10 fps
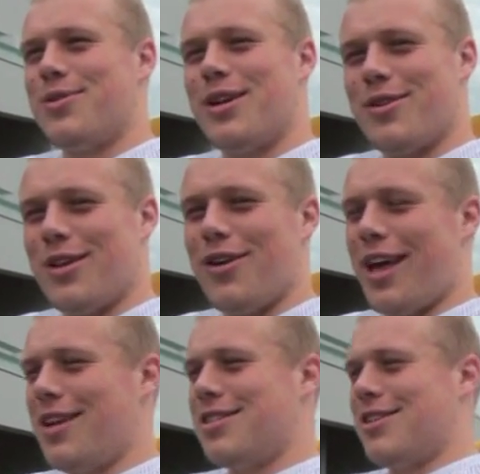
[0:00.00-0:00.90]
You're all
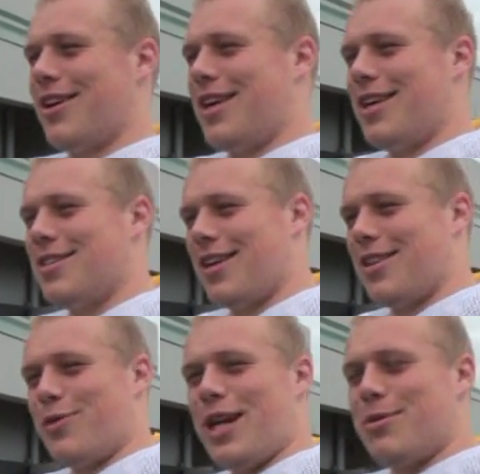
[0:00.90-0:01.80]
anxious. You're like kids on
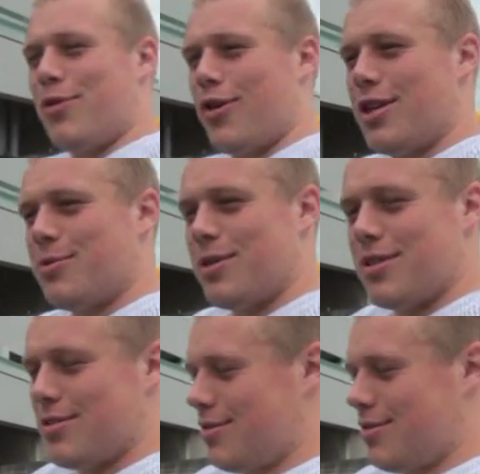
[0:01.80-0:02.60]
like 3 days before Christmas.